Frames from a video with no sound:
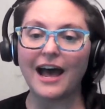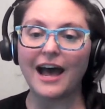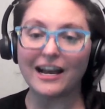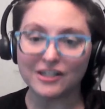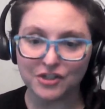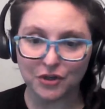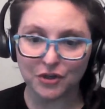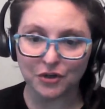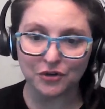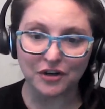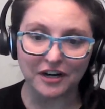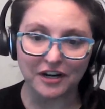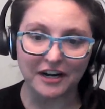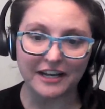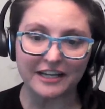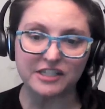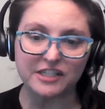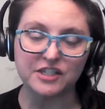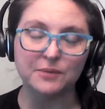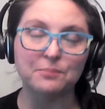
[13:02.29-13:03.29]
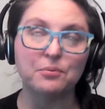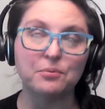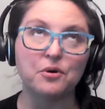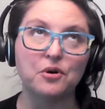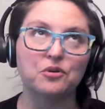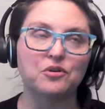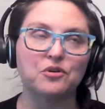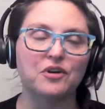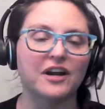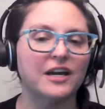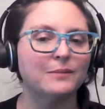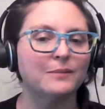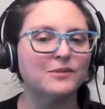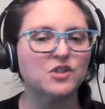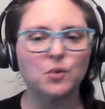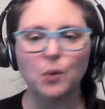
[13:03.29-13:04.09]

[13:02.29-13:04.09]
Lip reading: AASHTO accreditation programs,